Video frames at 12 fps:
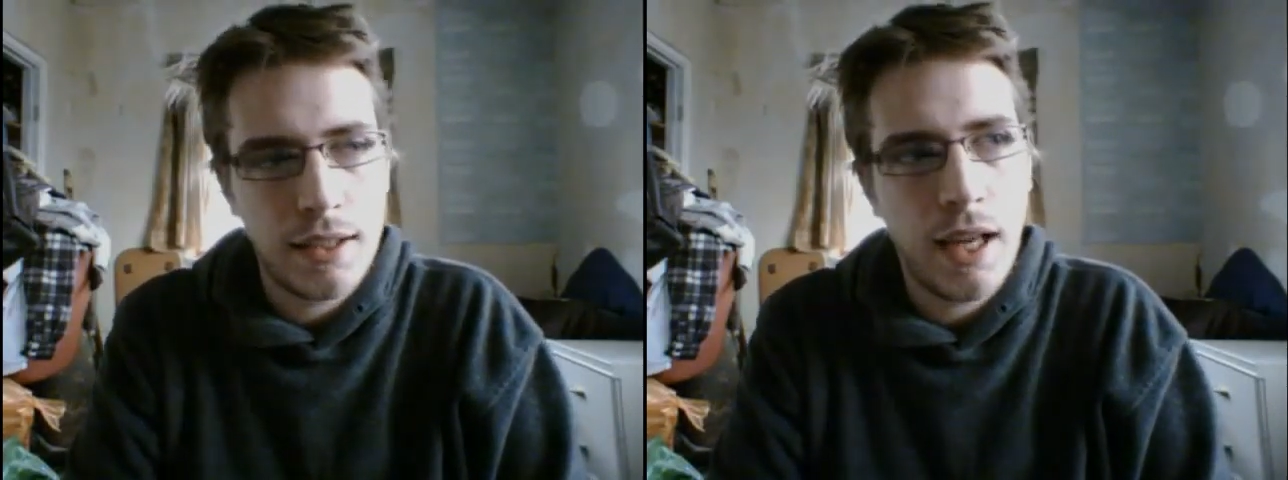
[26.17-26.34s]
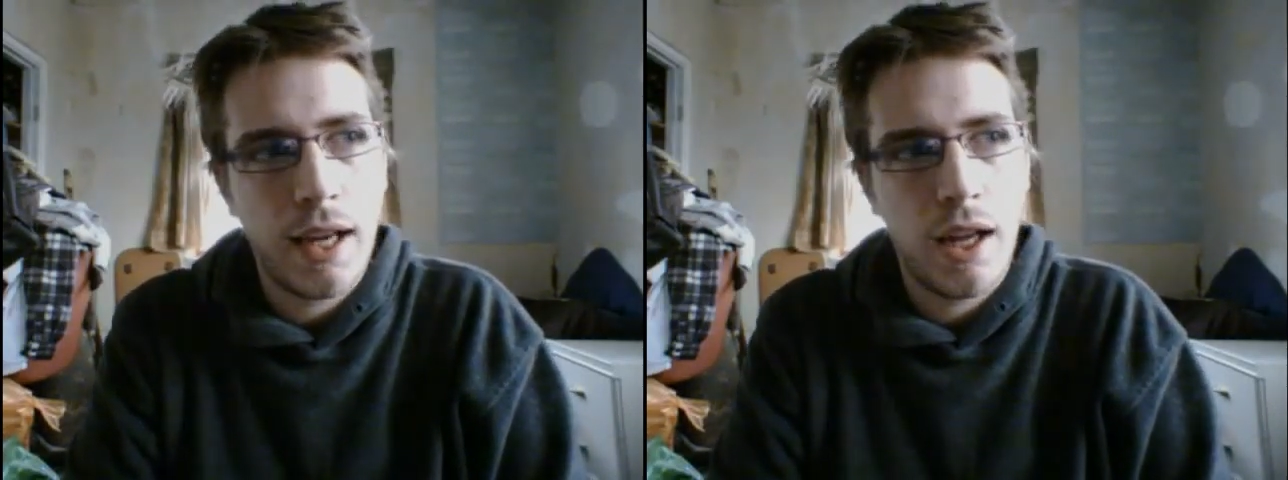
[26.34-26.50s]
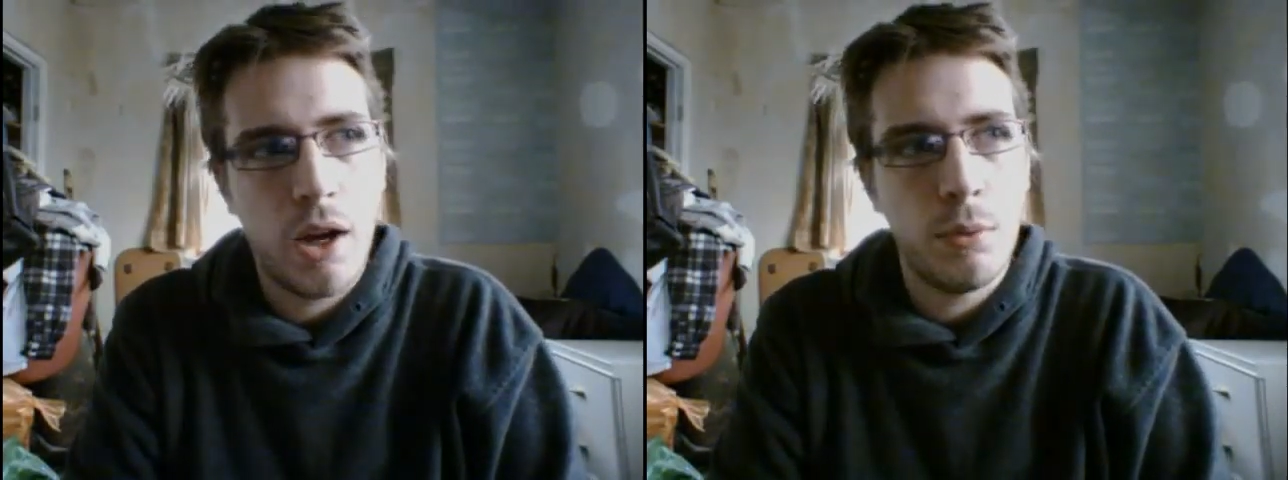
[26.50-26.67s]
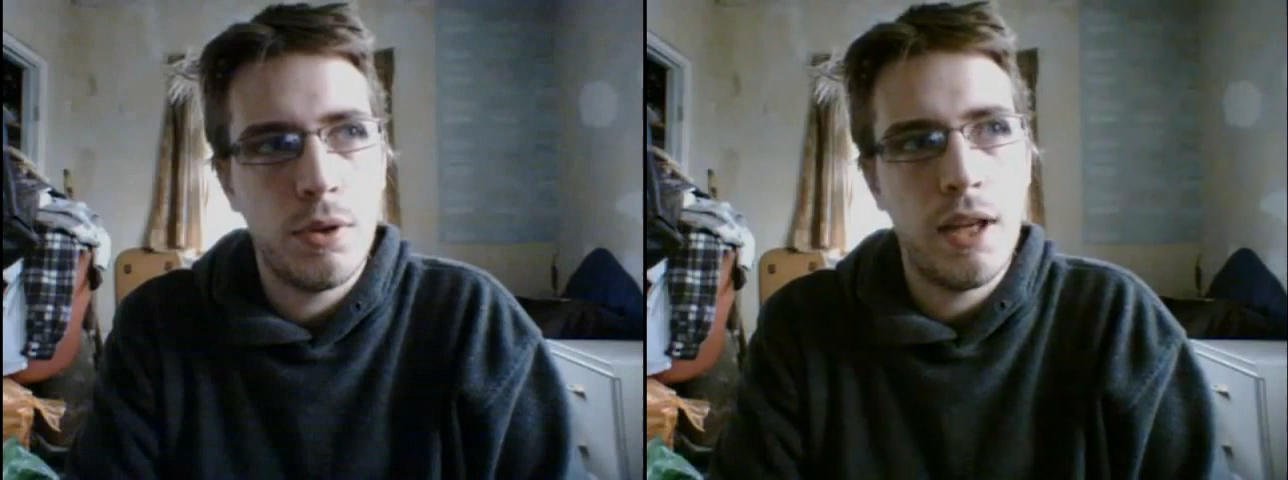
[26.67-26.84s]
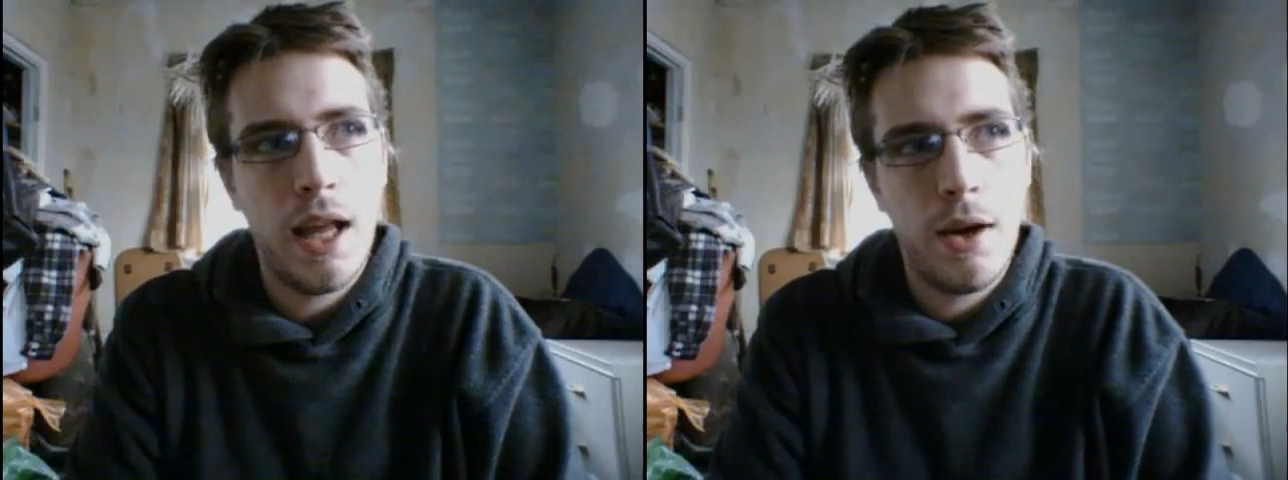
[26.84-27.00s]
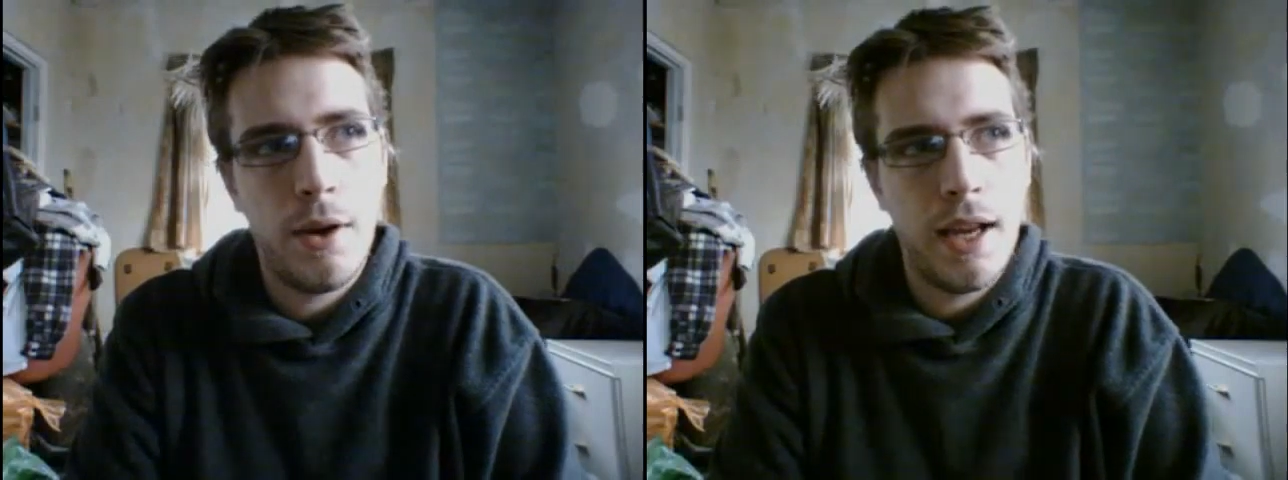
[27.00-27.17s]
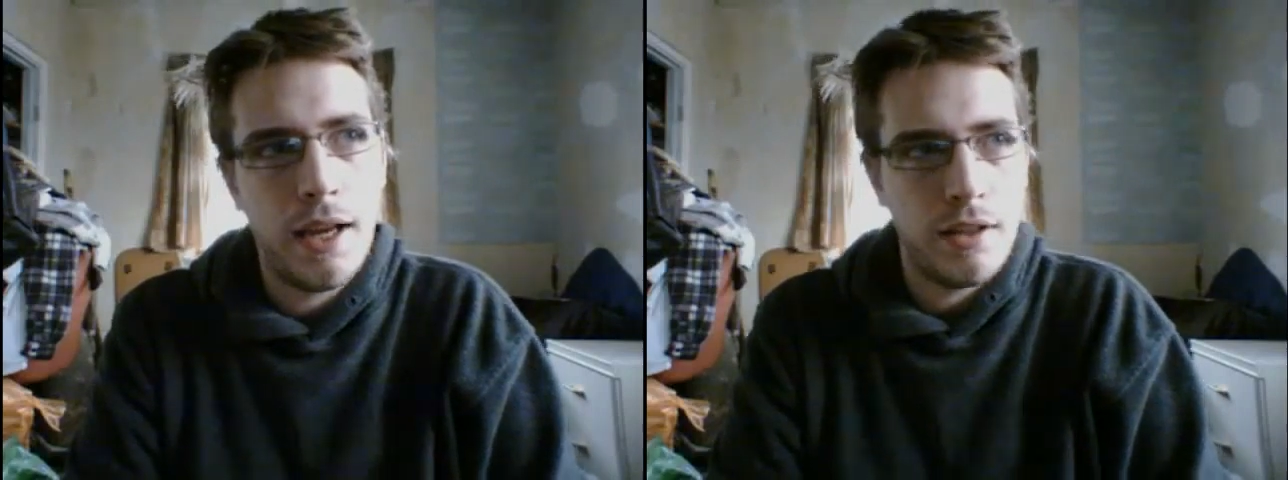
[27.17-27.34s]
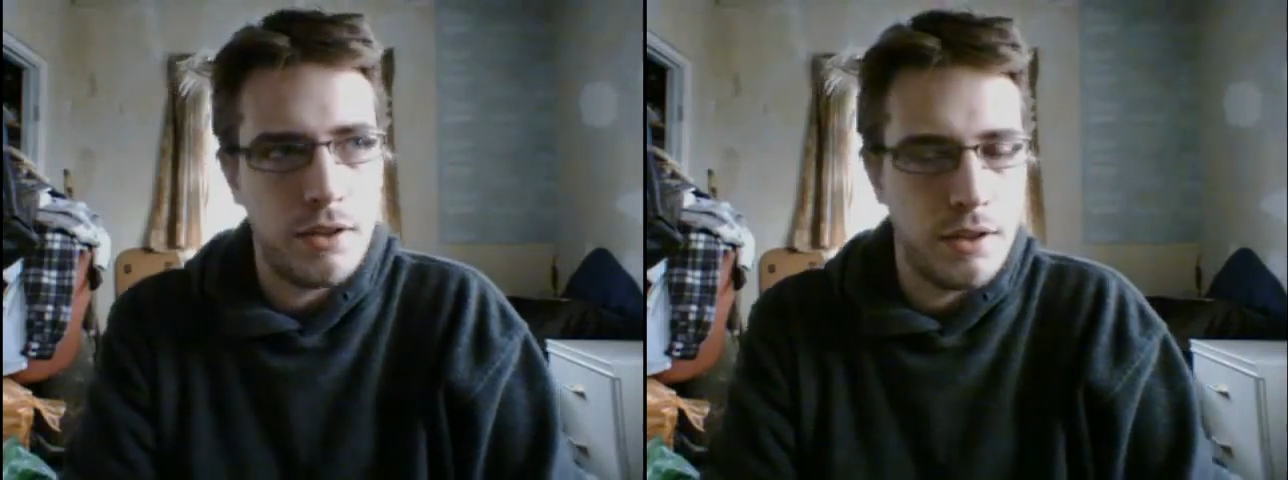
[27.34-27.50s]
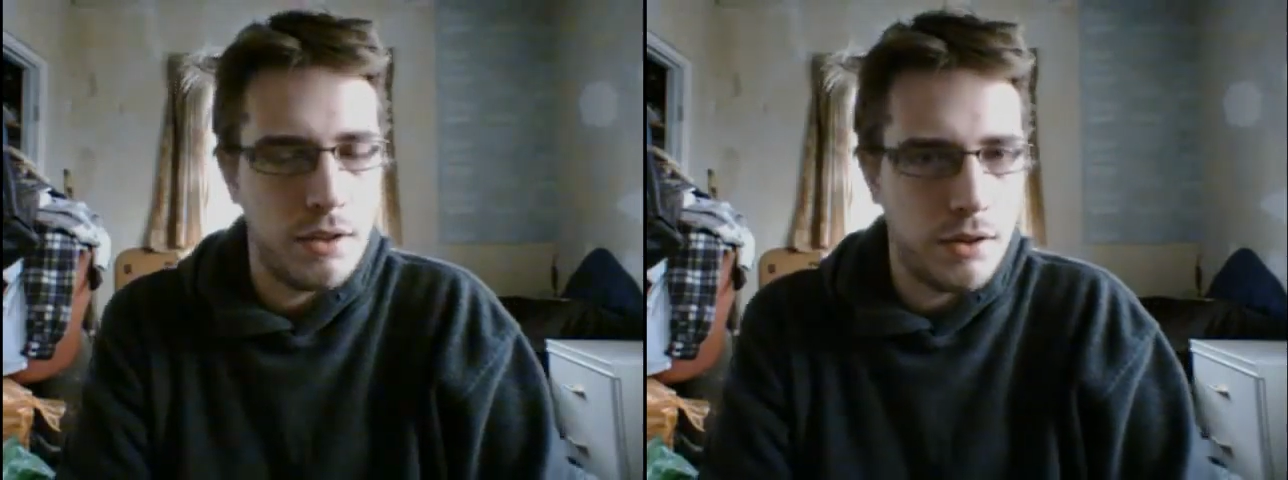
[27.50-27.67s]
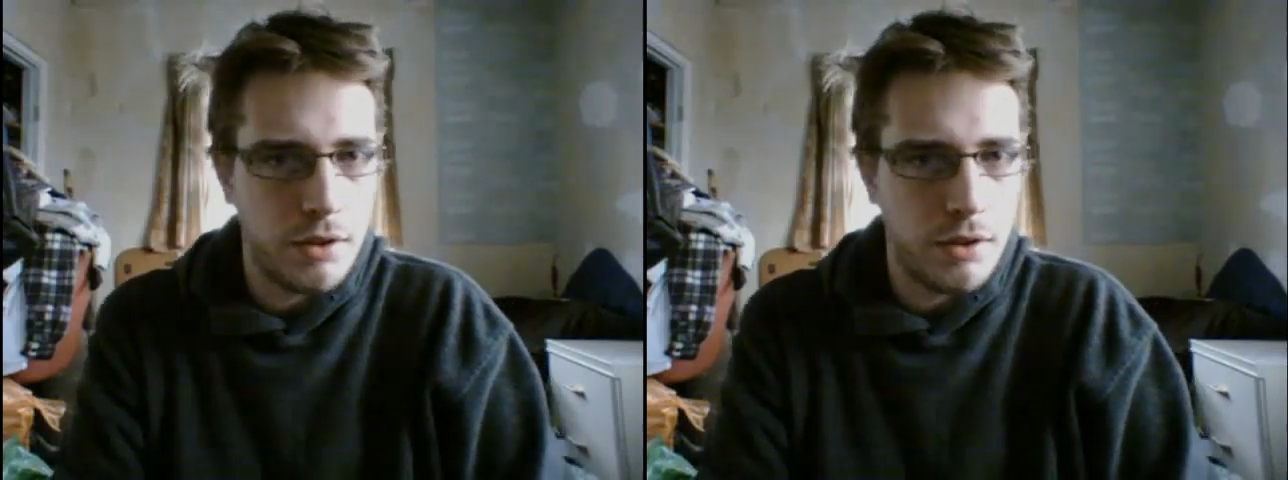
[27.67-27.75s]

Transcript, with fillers: getting older now, and